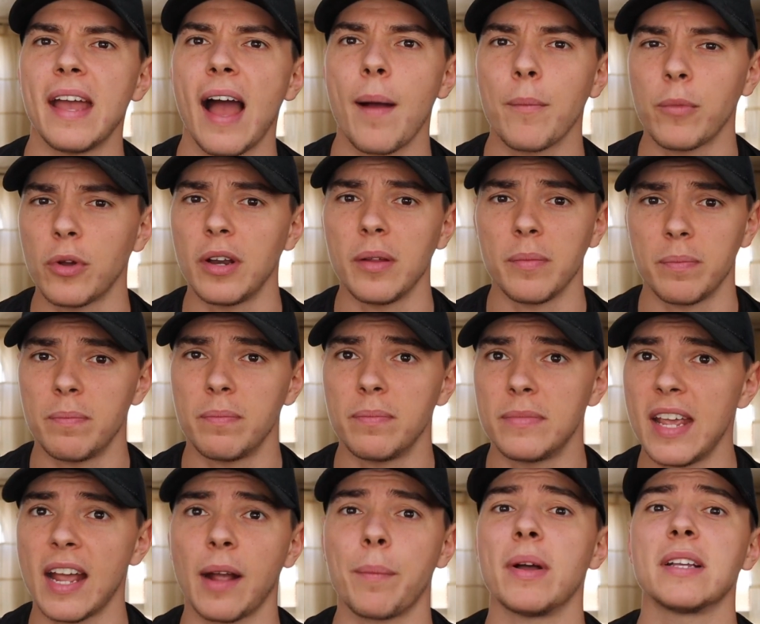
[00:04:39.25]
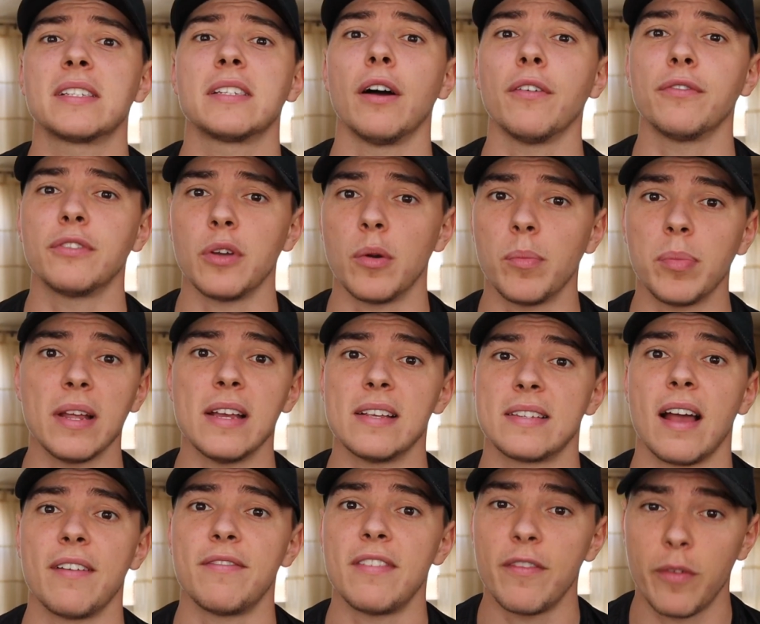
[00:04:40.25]
I'm going to take myself to a place
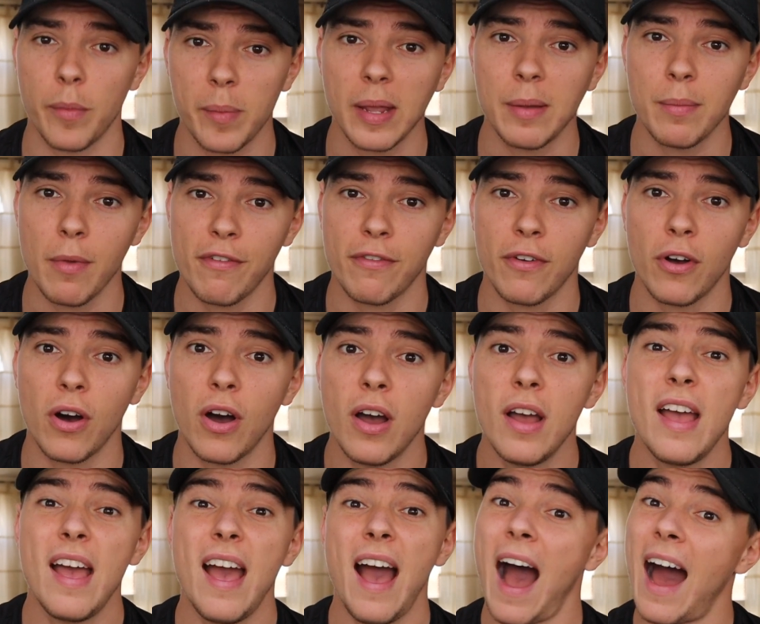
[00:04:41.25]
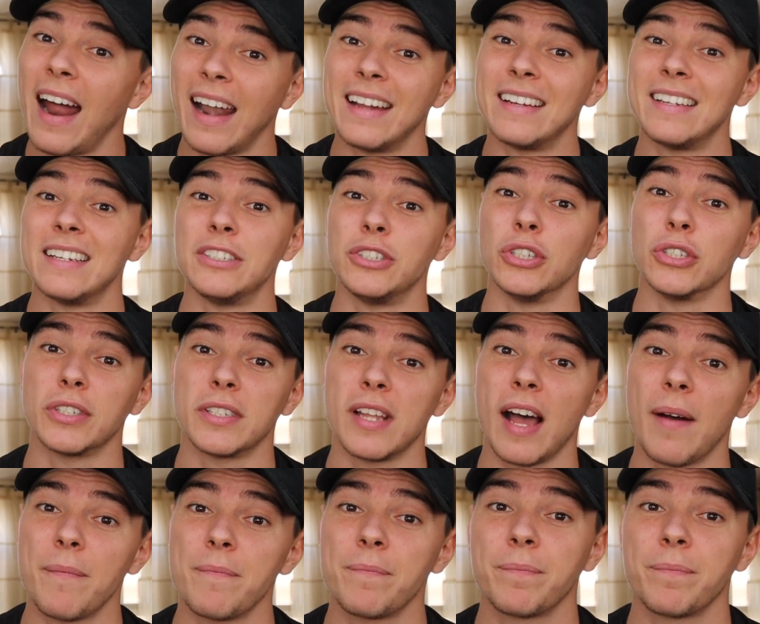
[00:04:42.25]
that I've never been before, and I did just that.